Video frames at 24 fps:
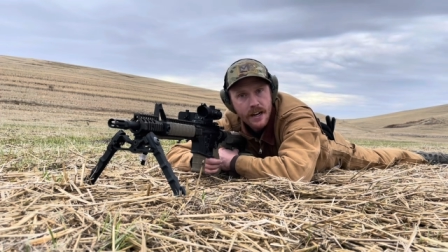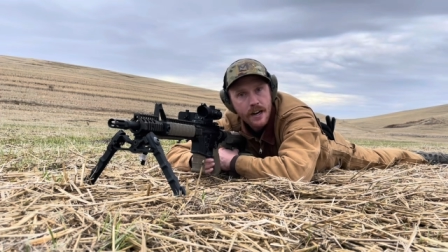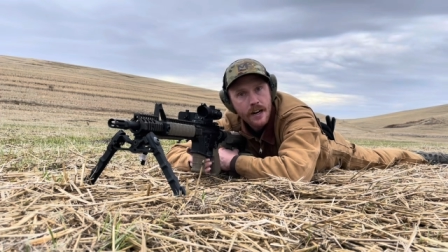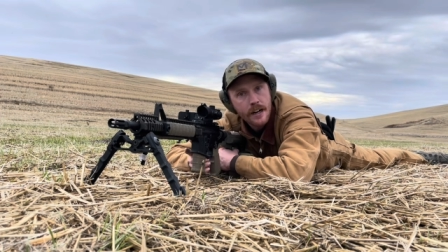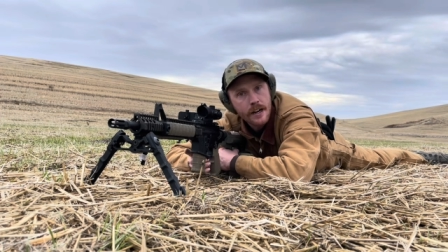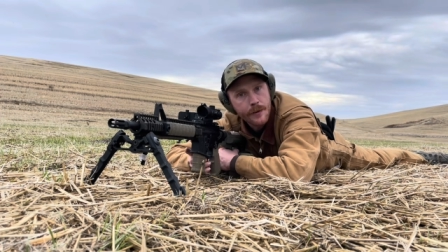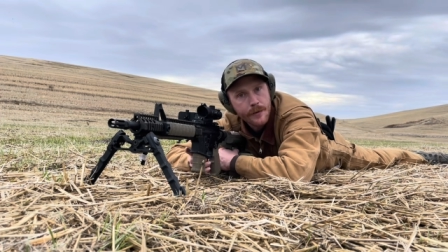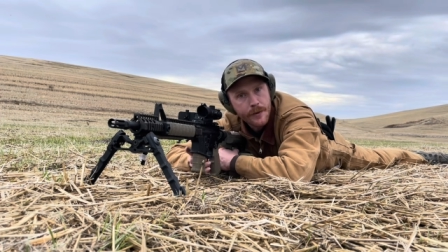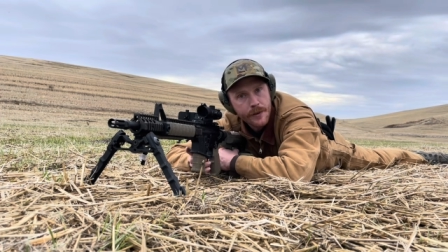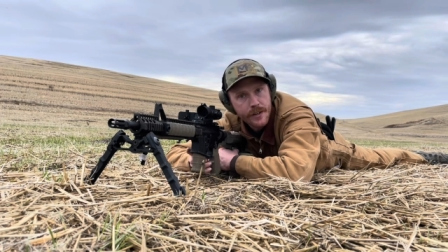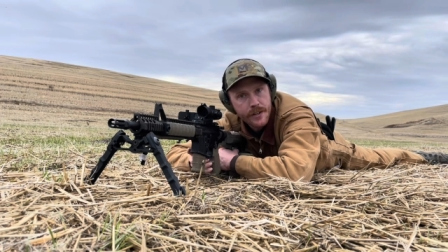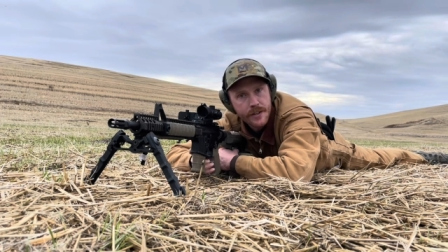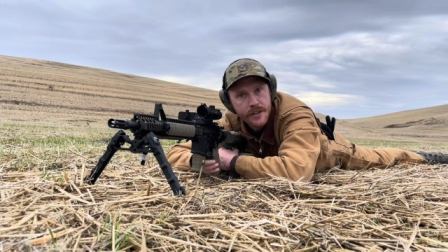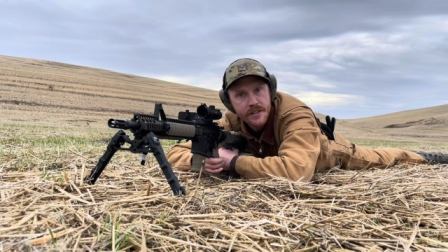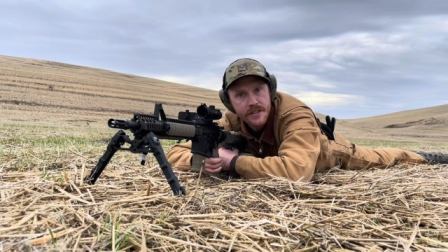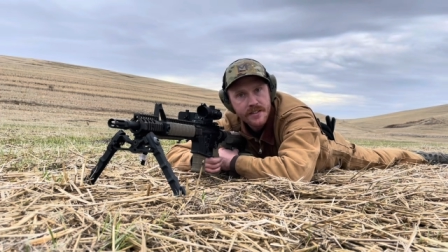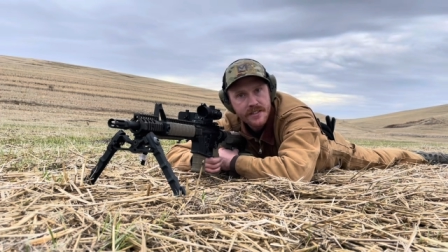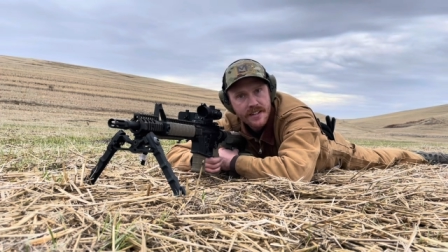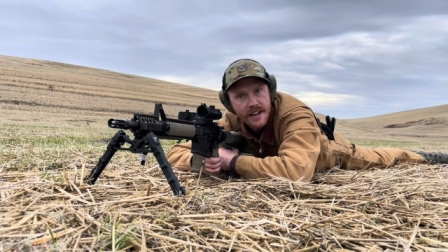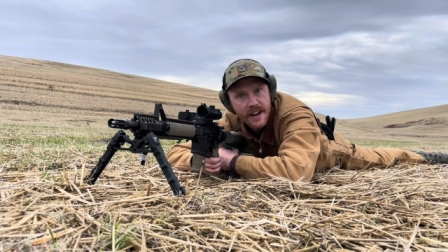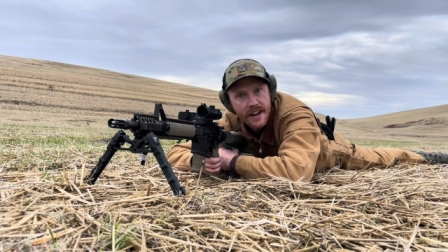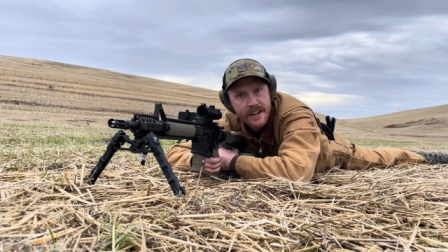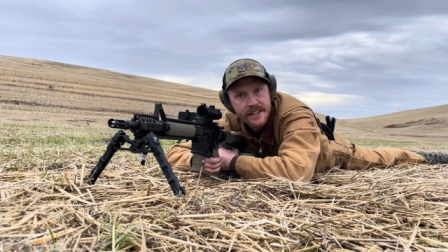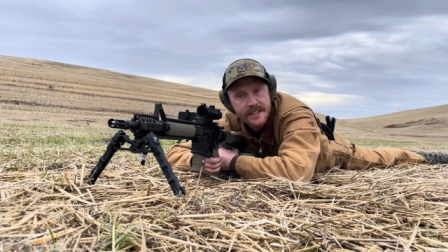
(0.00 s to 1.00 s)
on a reduced
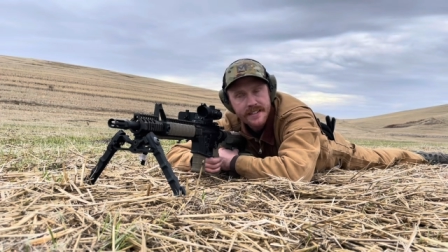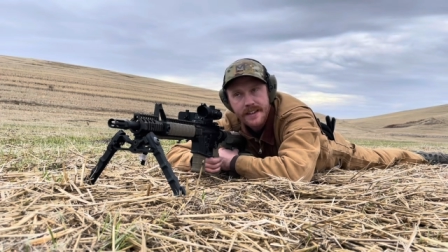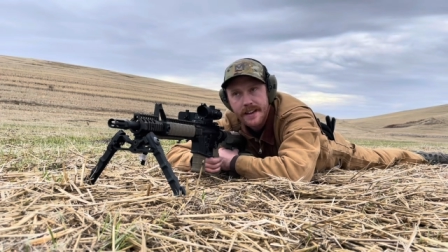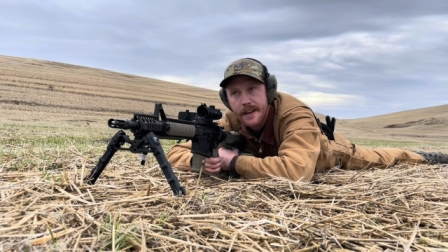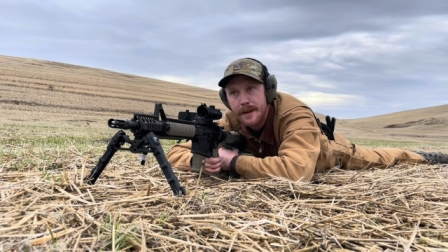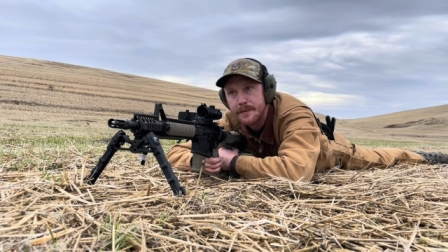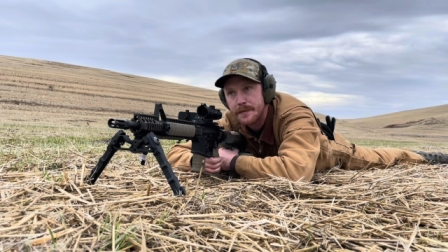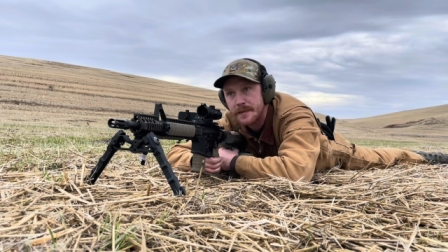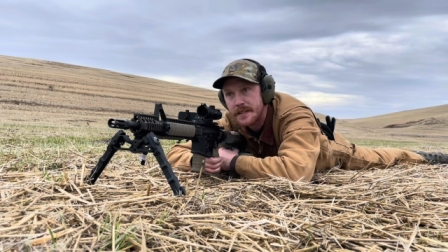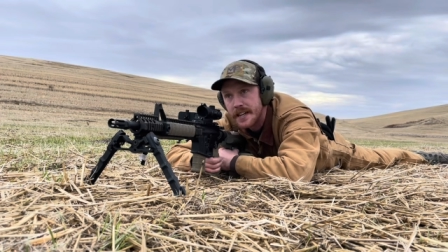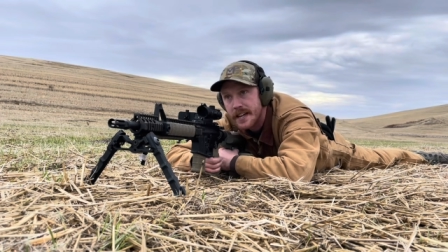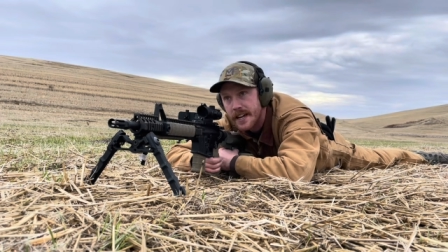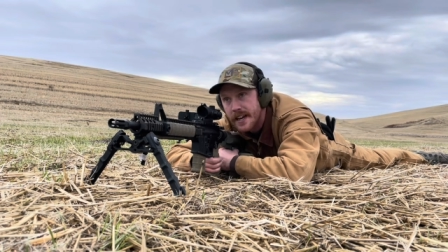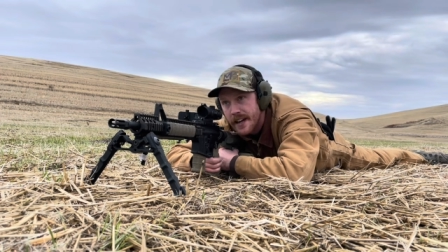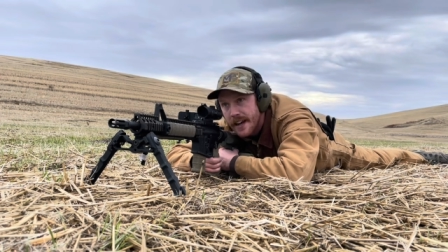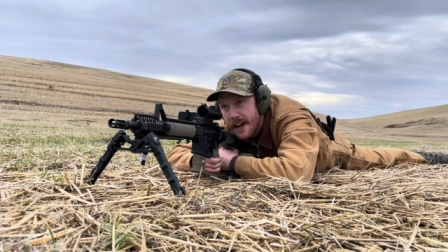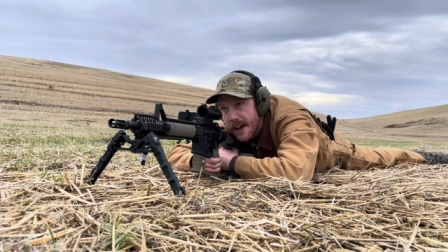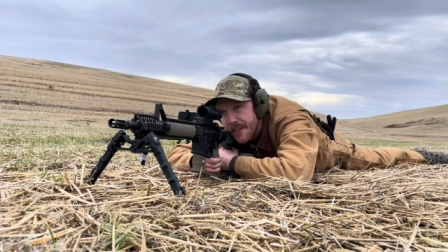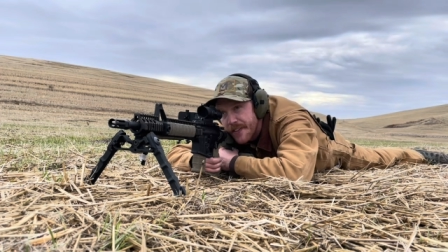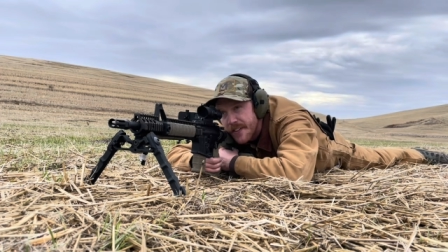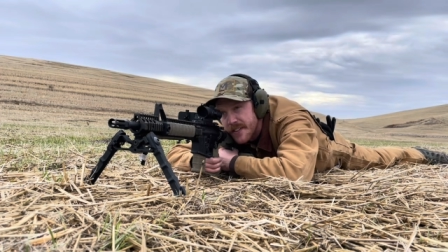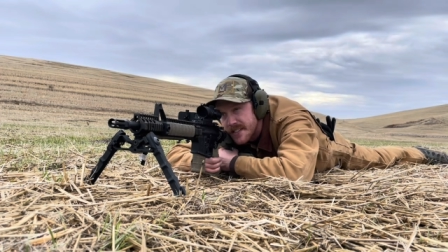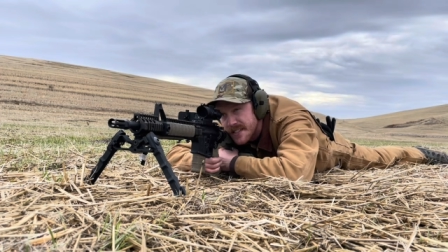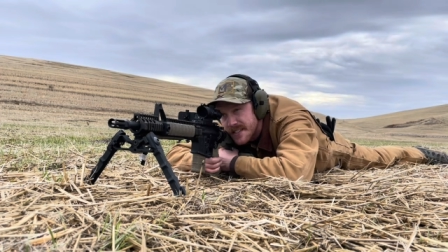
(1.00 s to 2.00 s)
size IPSC
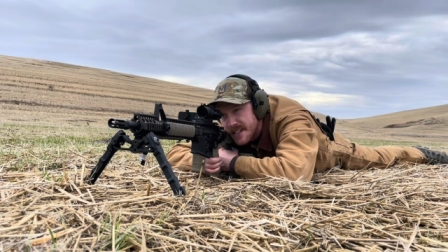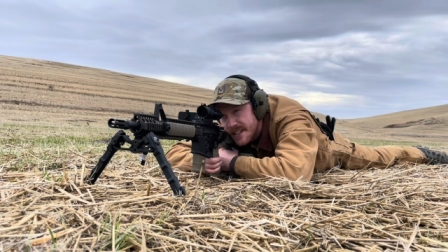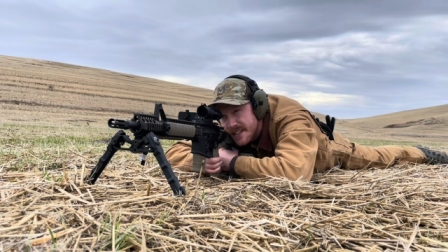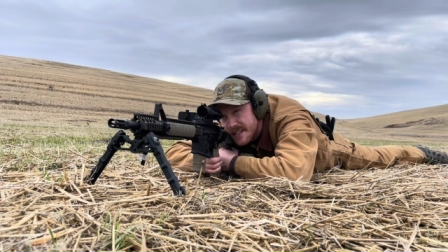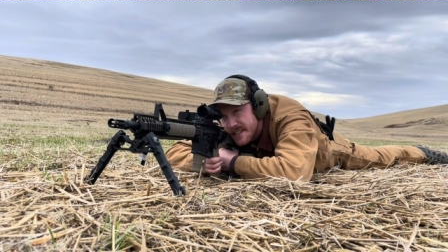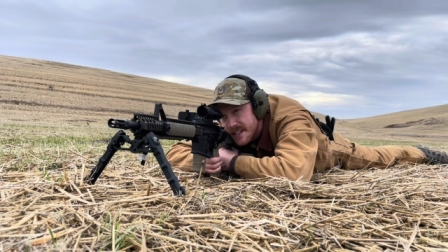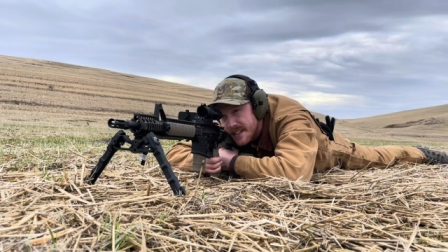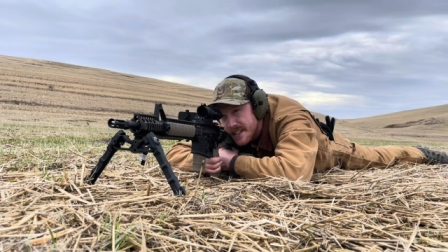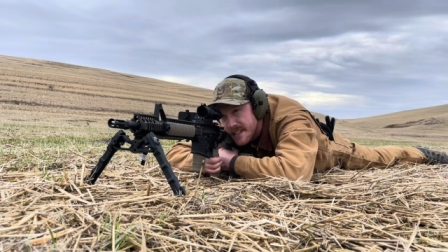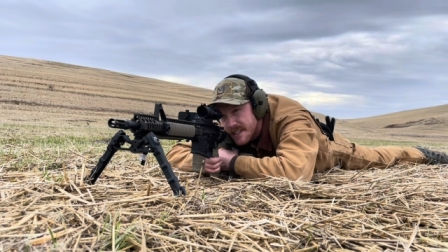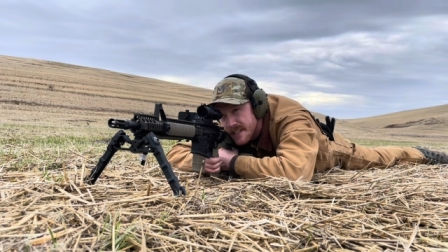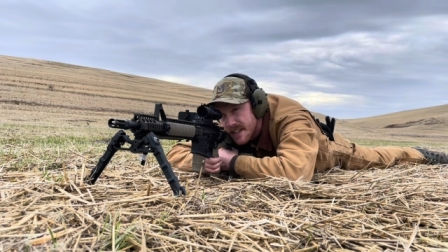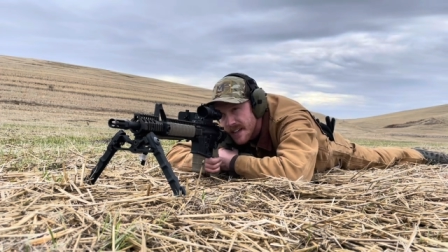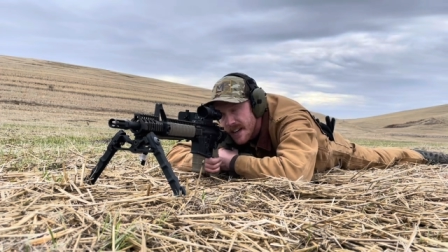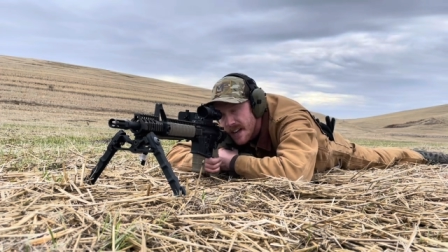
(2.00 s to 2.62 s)
at this distance.